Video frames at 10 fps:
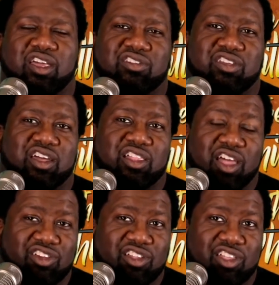you say
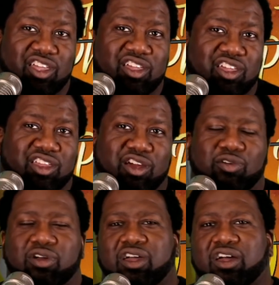allegedly, you
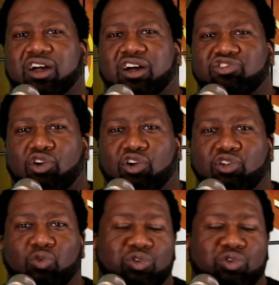know uh, Jordyn